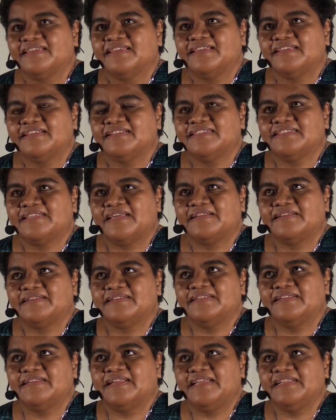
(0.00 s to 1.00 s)
It started
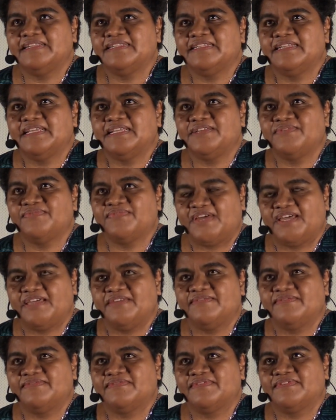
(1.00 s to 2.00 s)
in
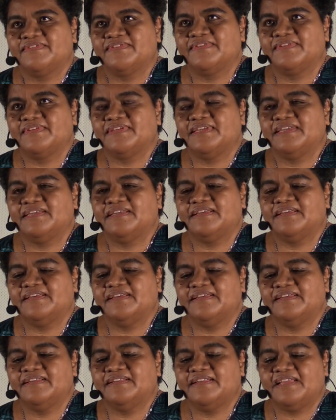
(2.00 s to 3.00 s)
1985.
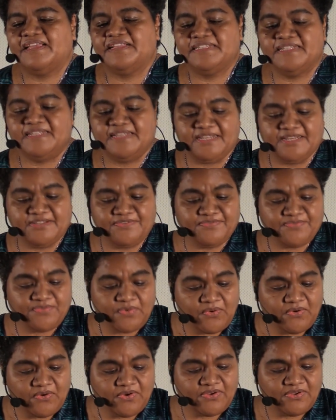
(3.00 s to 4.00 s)
In
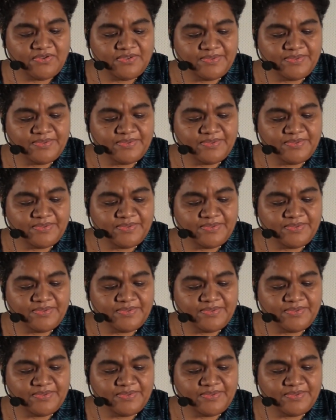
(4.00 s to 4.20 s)
1984,